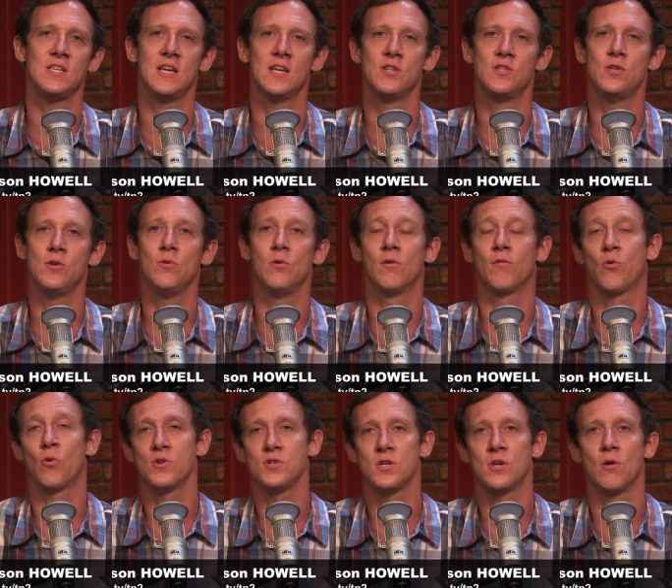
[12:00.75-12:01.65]
TN2. And
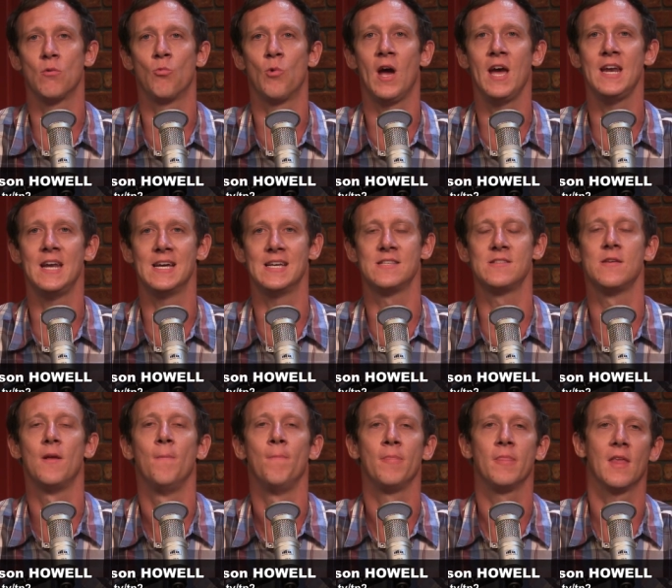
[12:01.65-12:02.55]
of course, you can write
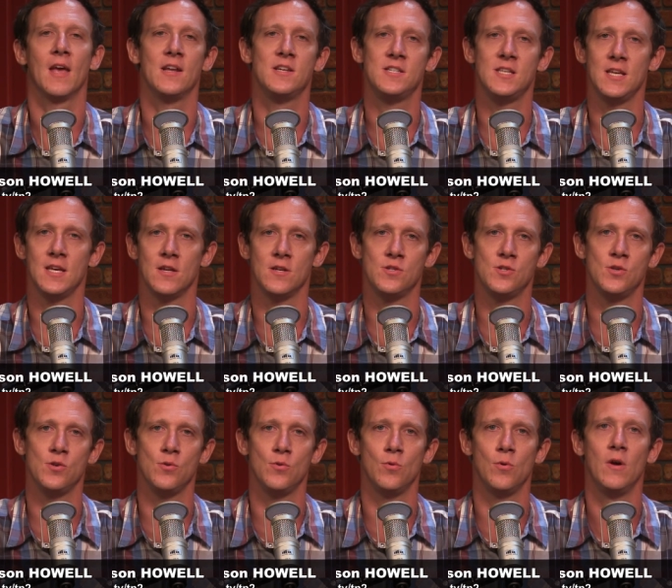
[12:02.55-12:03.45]
us at
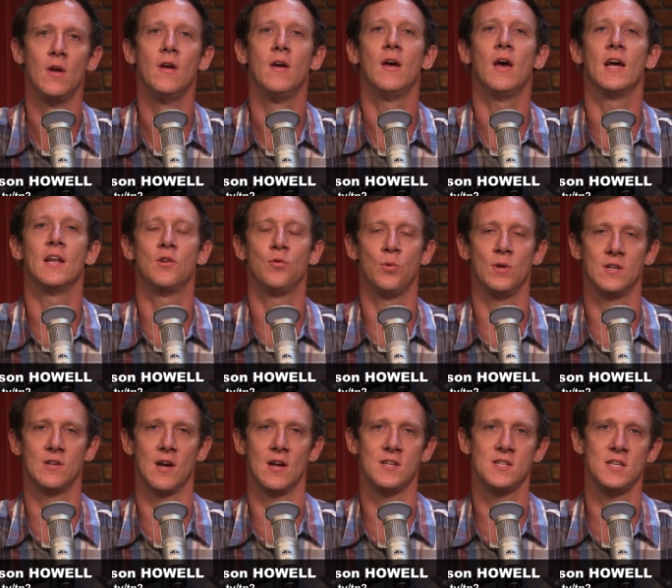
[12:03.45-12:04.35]
TN2 at
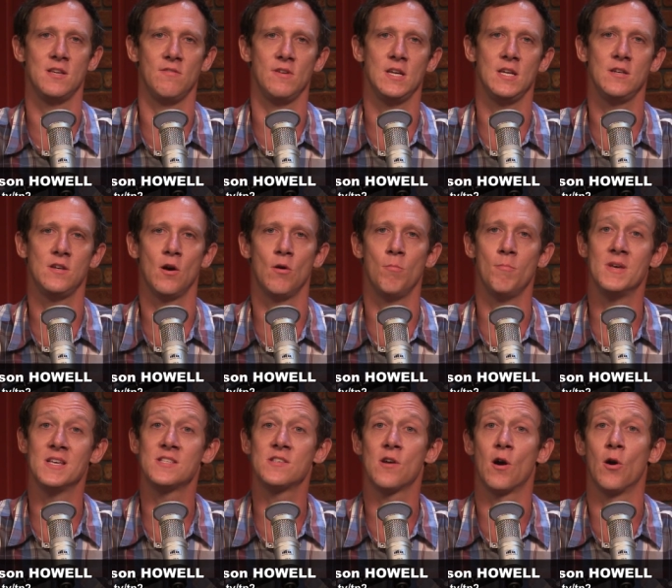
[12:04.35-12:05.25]
twit.tv. Don't
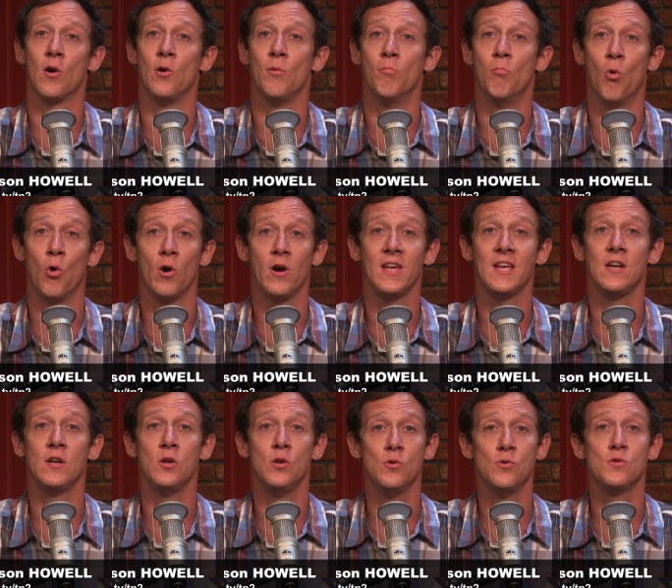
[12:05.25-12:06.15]
miss our
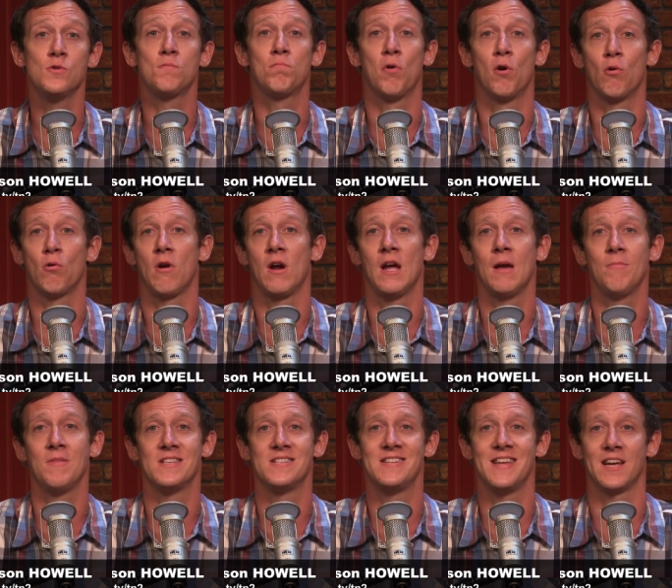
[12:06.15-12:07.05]
morning news
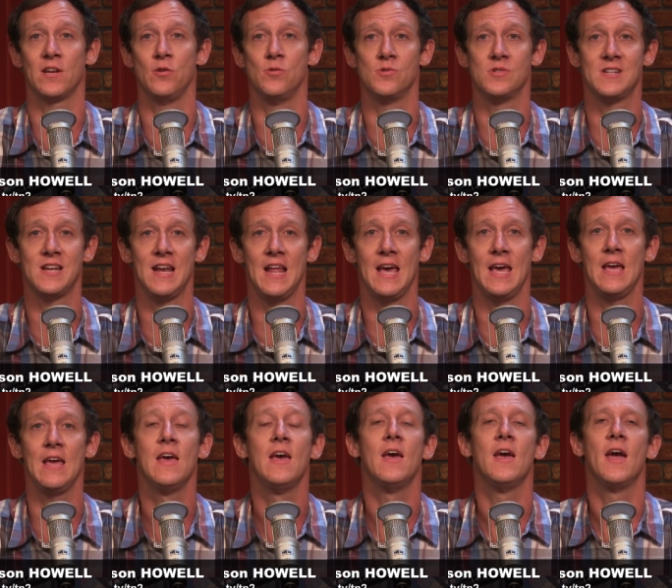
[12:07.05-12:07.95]
program. That's Tech News
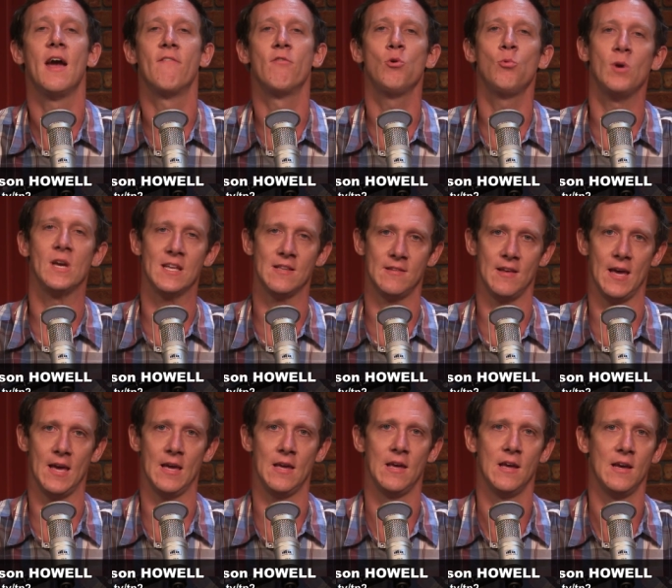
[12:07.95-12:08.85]
Today every
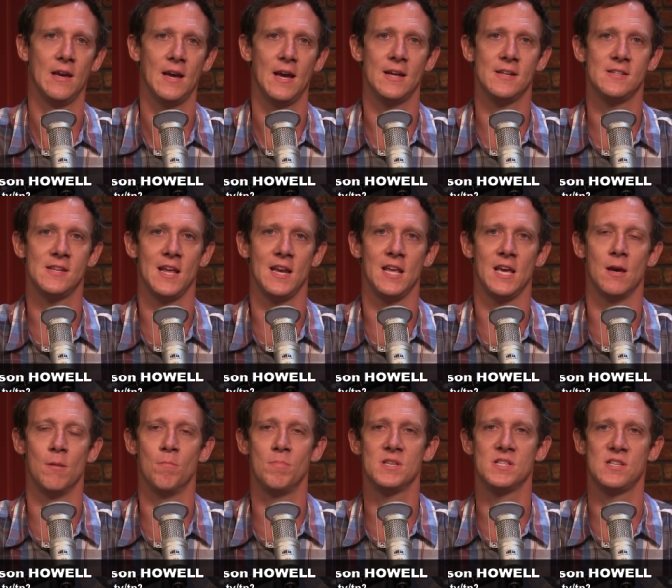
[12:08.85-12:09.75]
weekday at 10
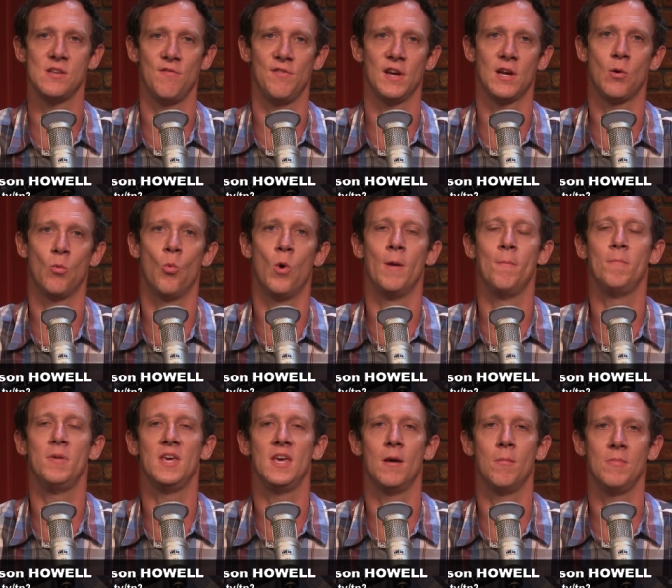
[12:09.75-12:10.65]
a.m. Pacific,
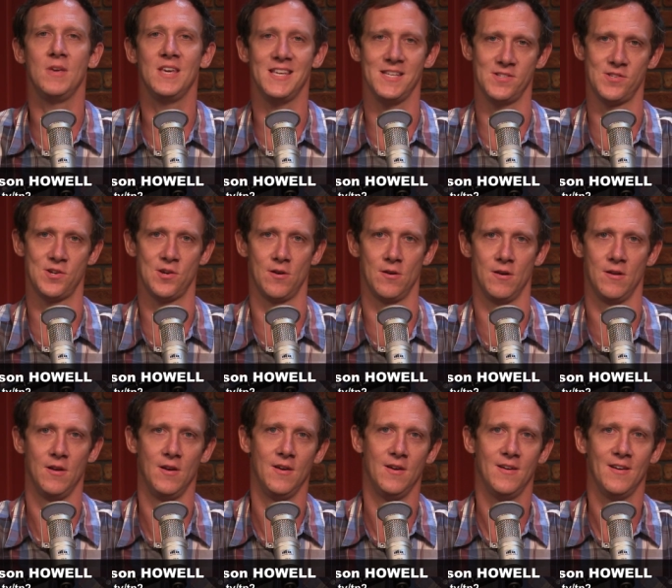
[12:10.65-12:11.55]
1 p.m. Eastern.
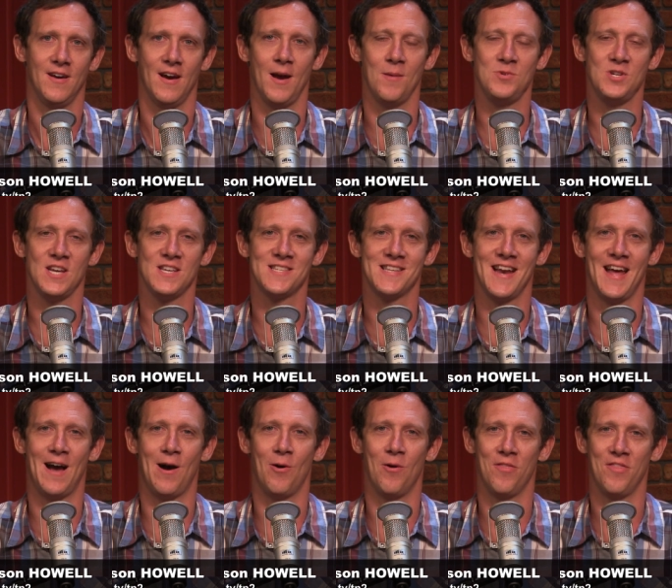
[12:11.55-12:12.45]
I'm Jason
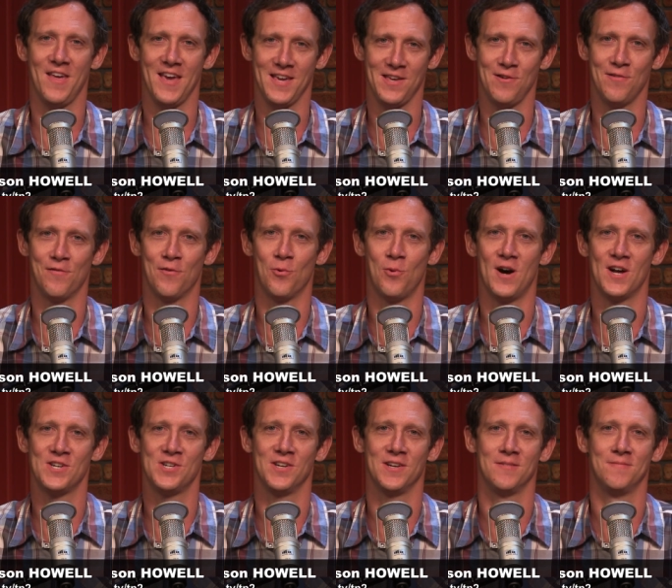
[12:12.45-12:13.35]
Howell. Thank you for
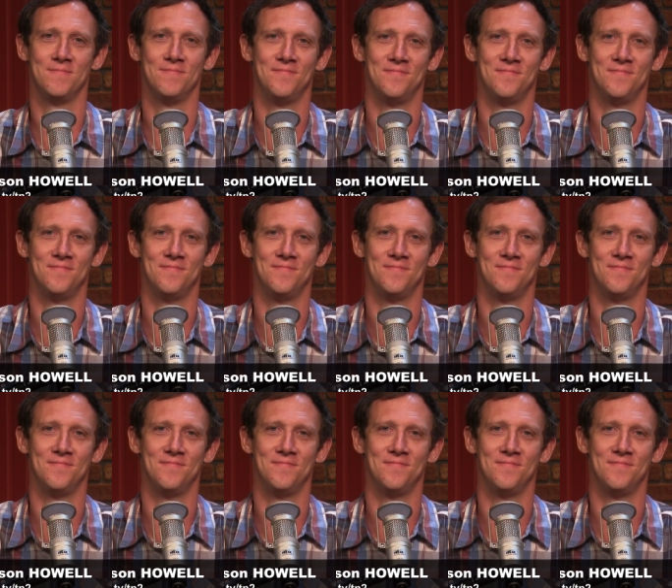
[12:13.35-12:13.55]
watching.